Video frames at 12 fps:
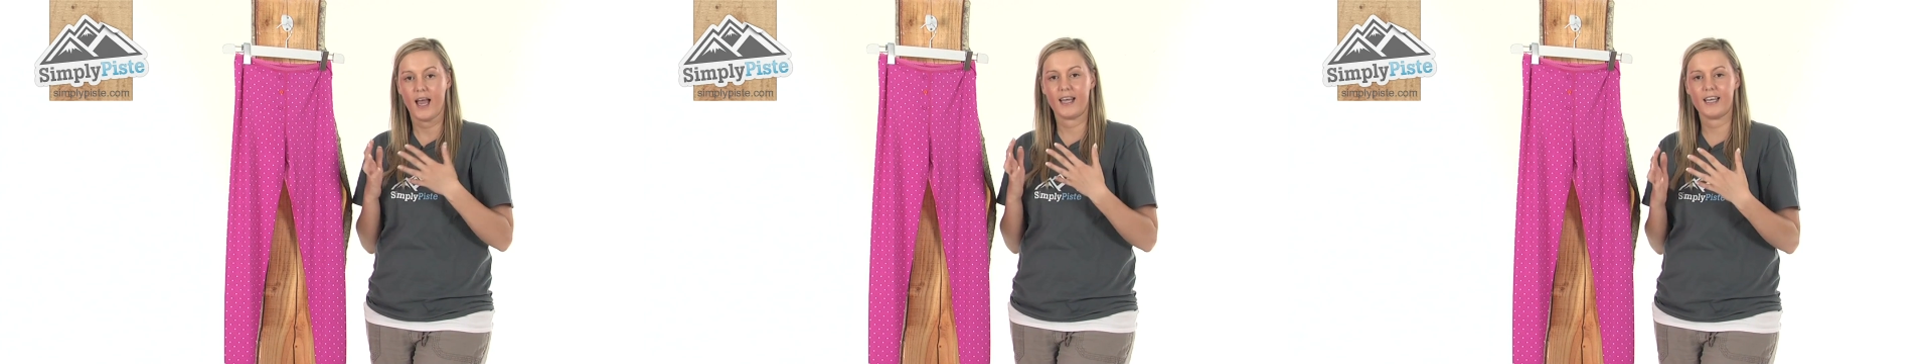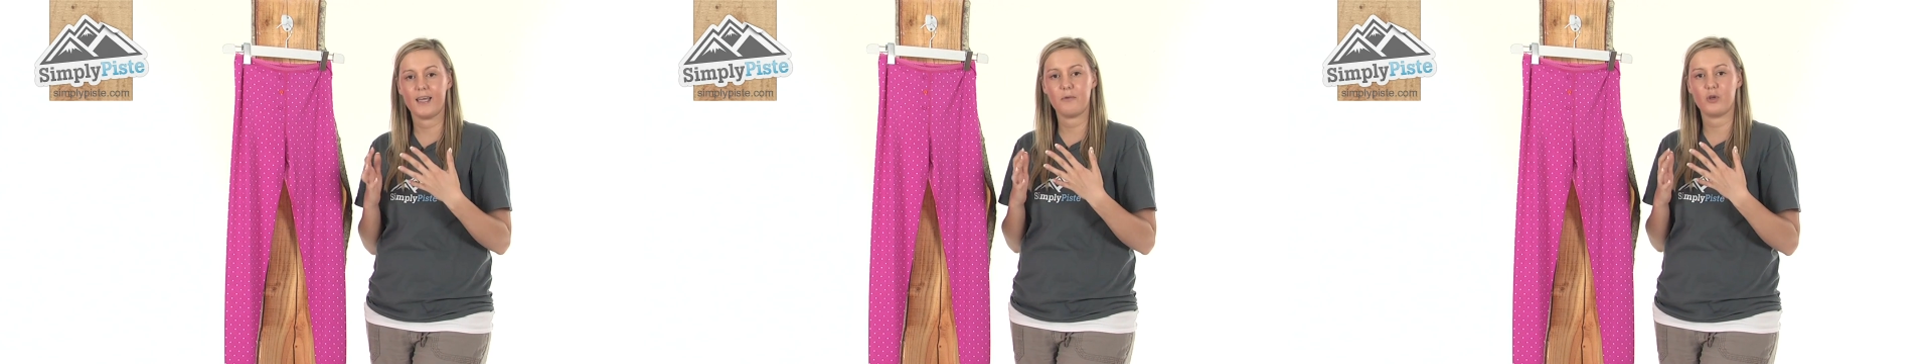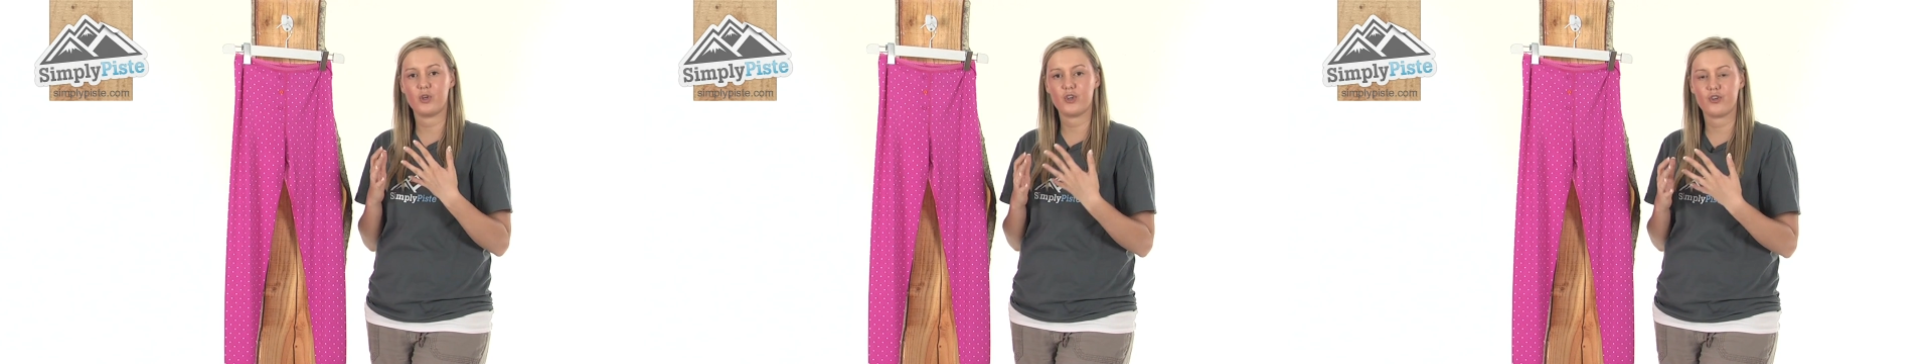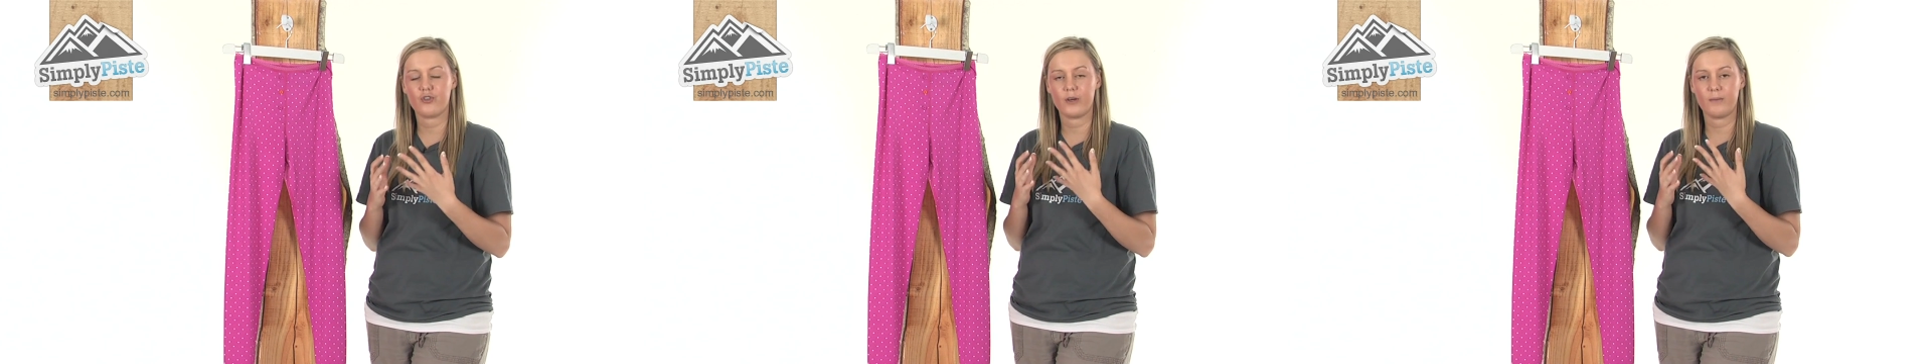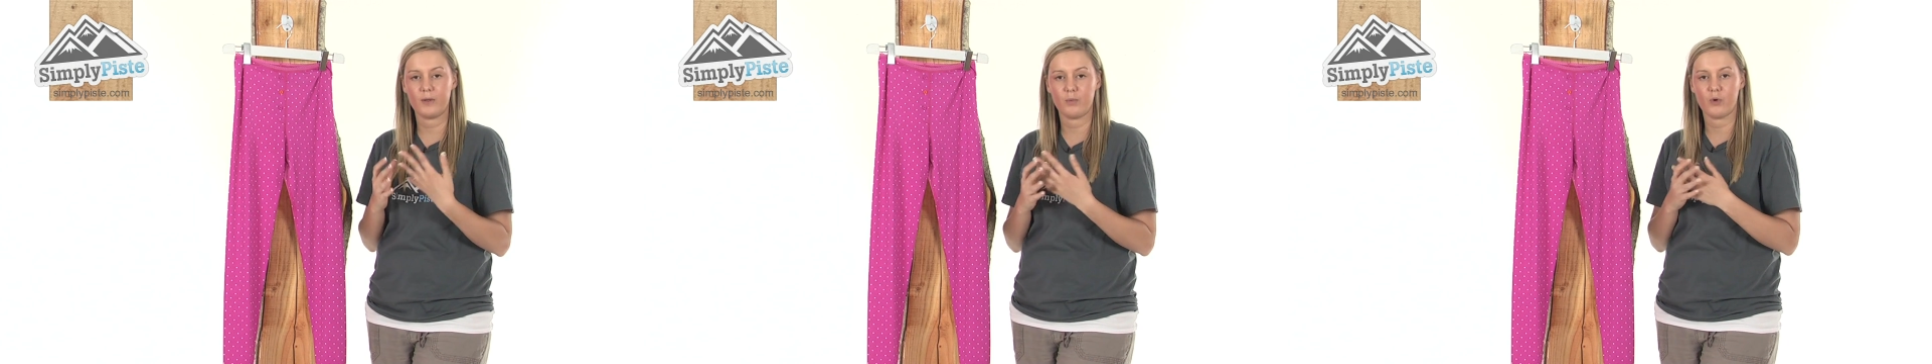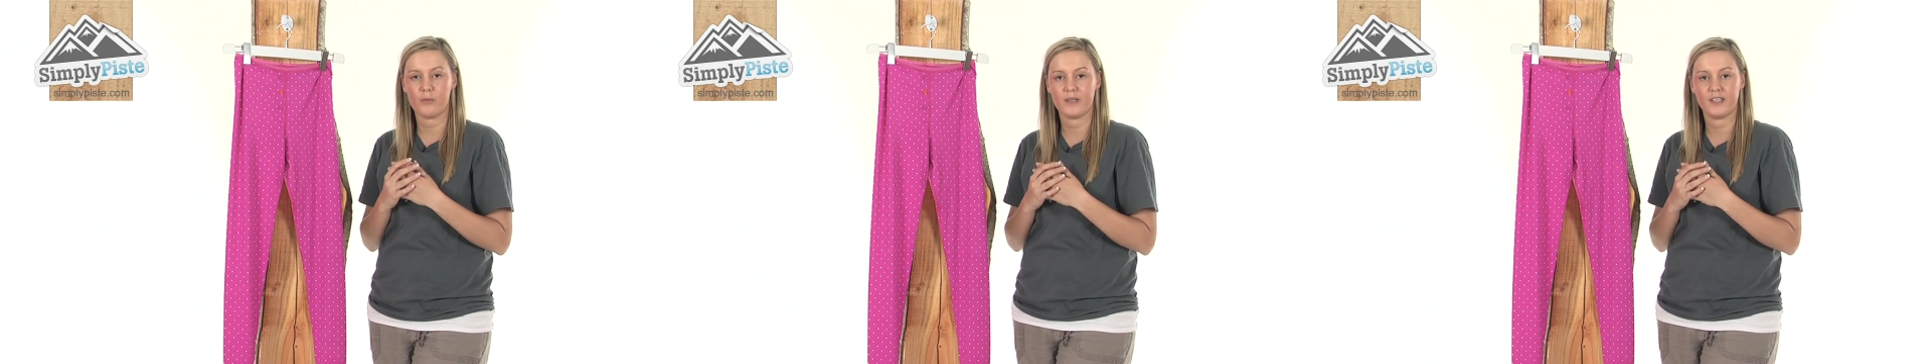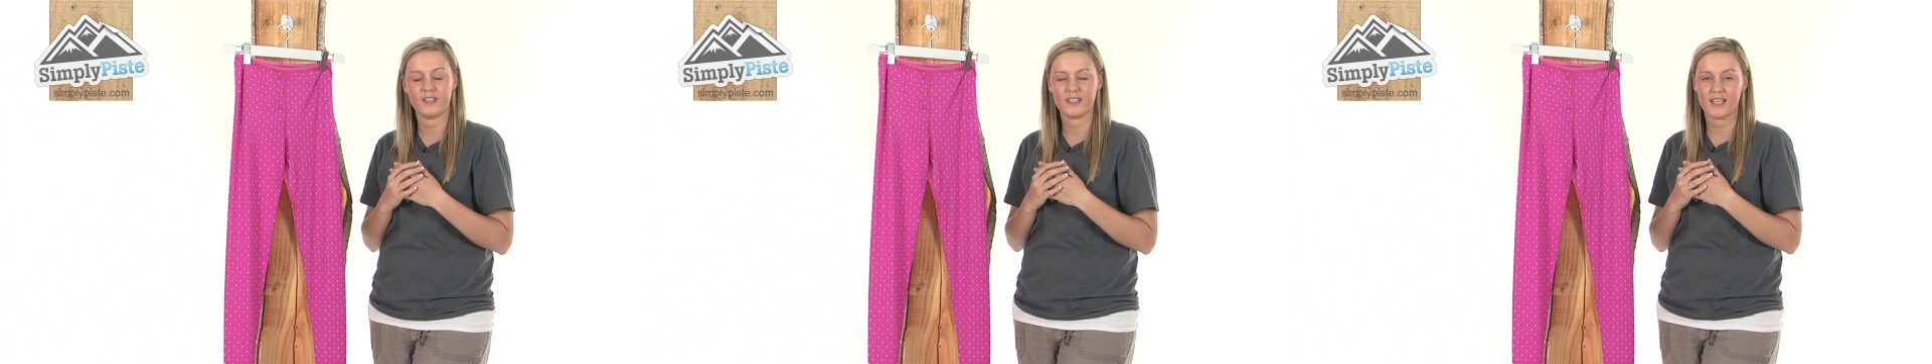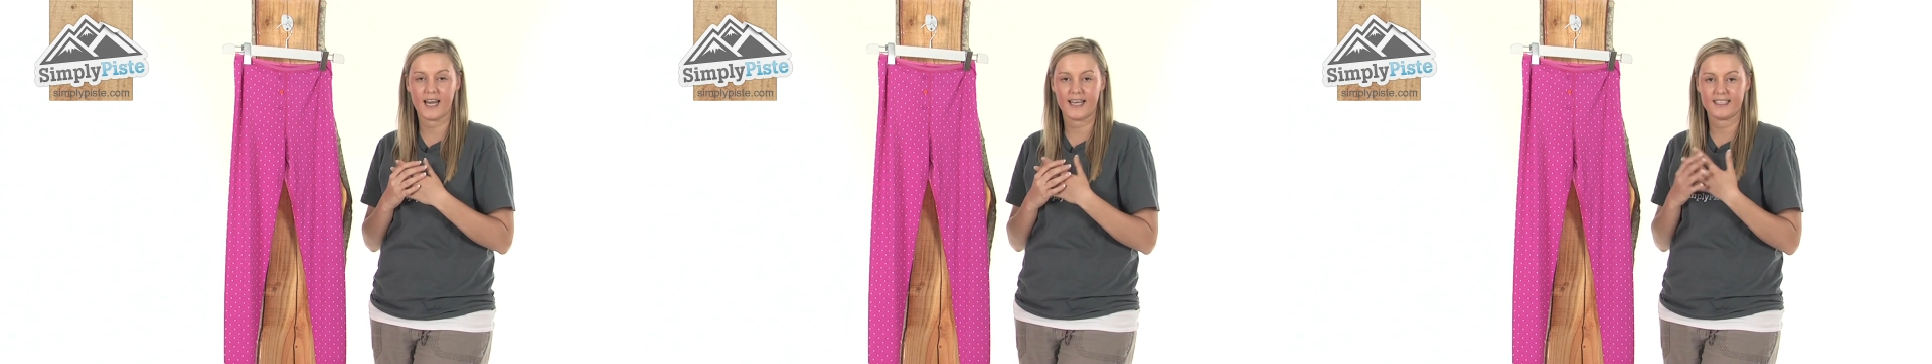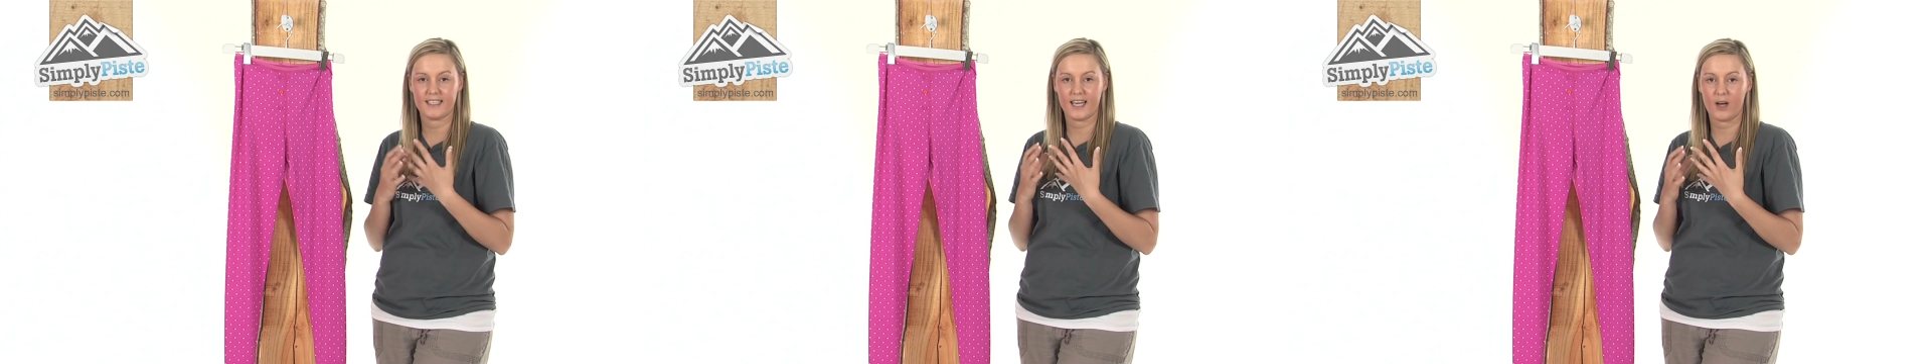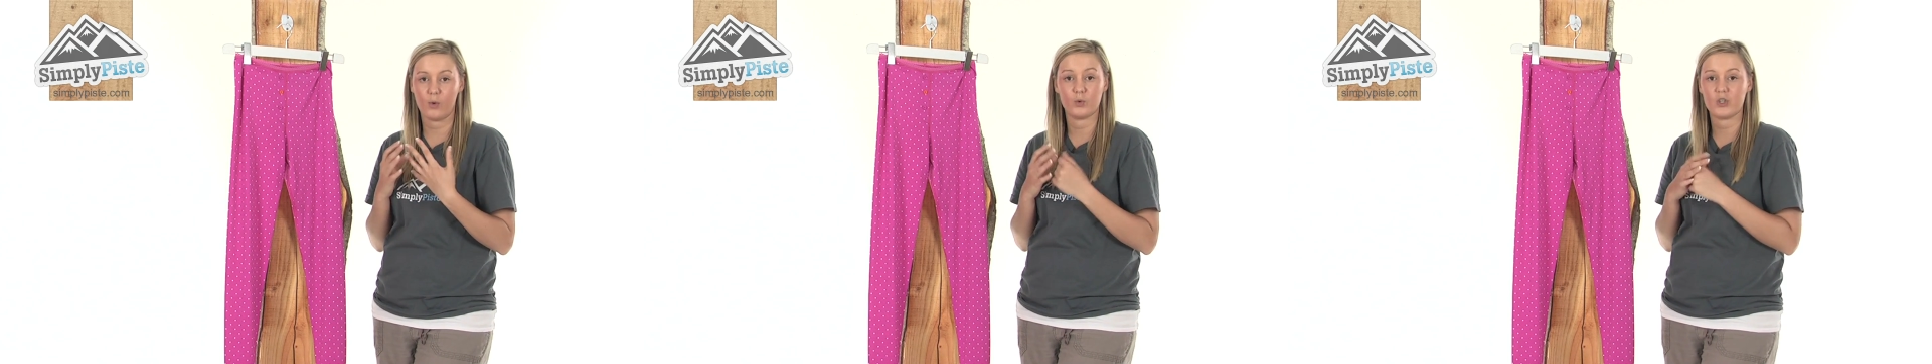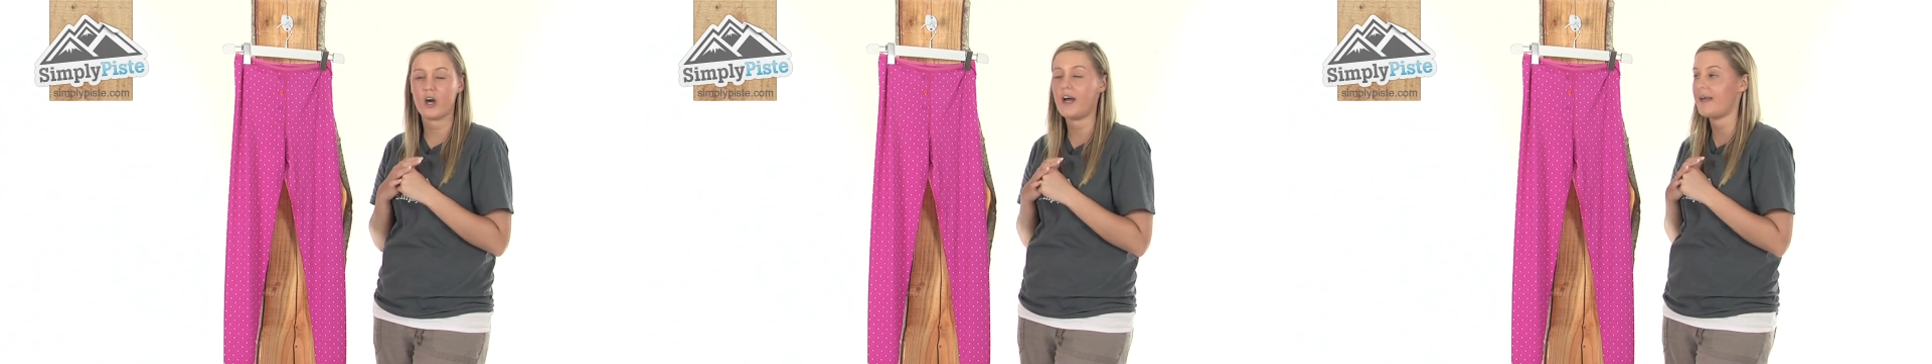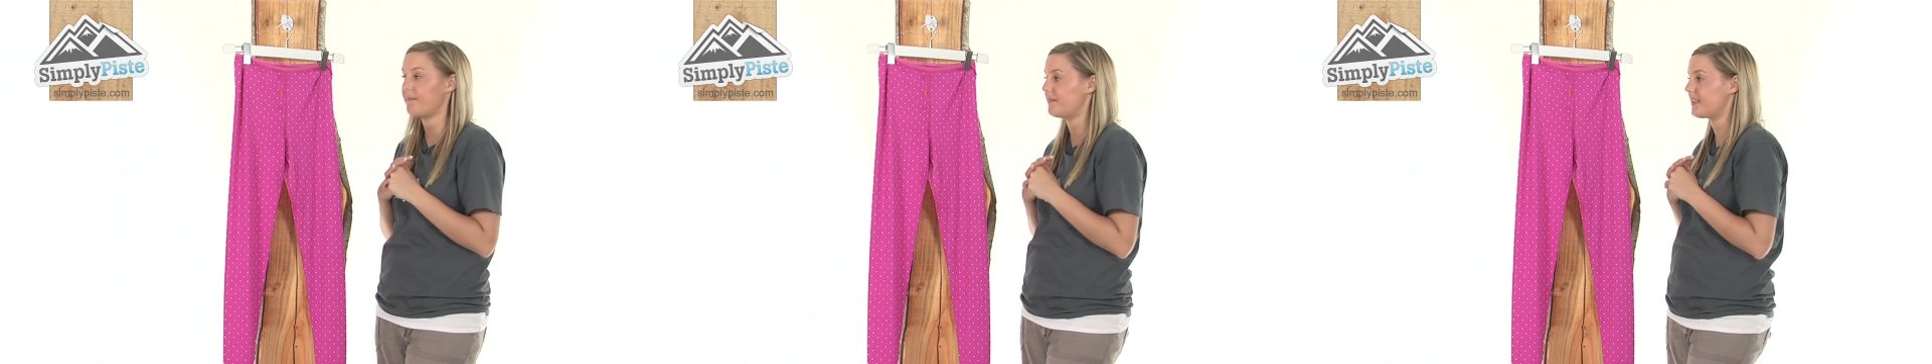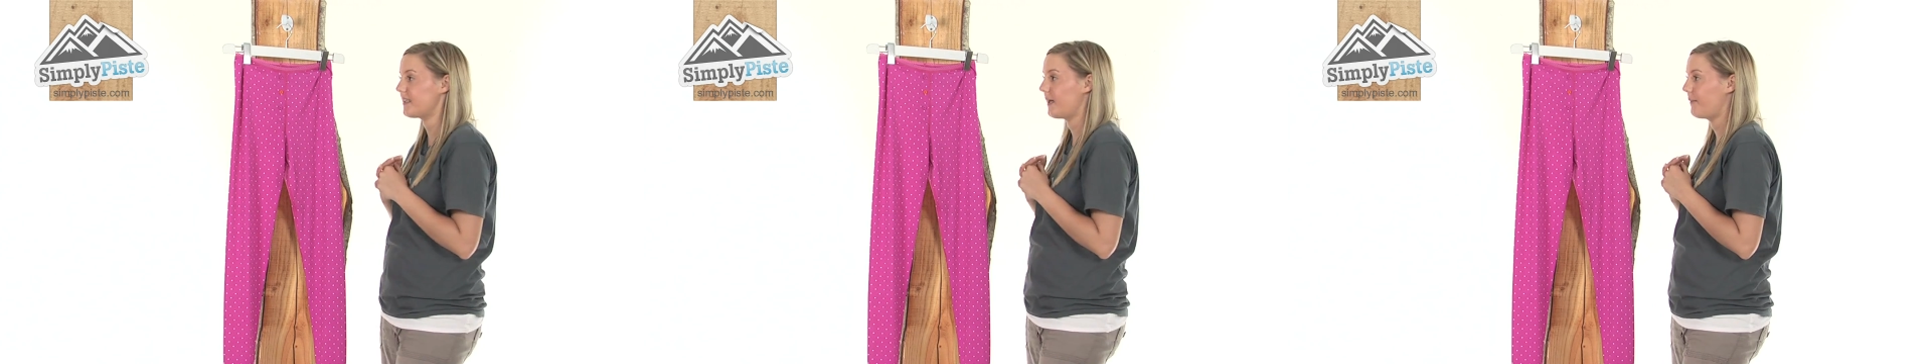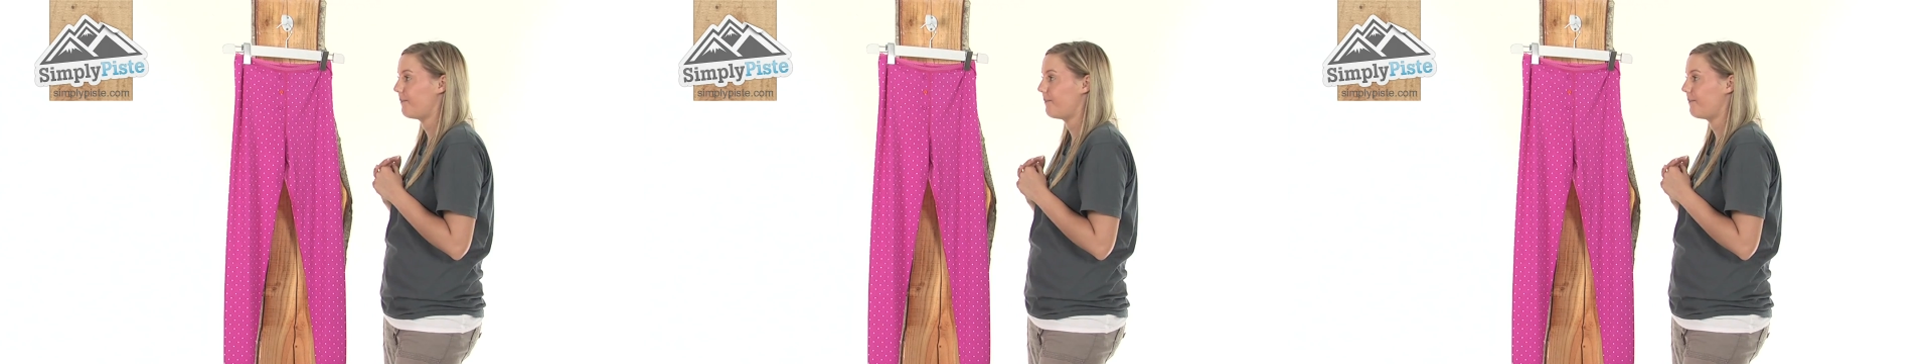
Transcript: and keep you extremely warm and insulated at all times.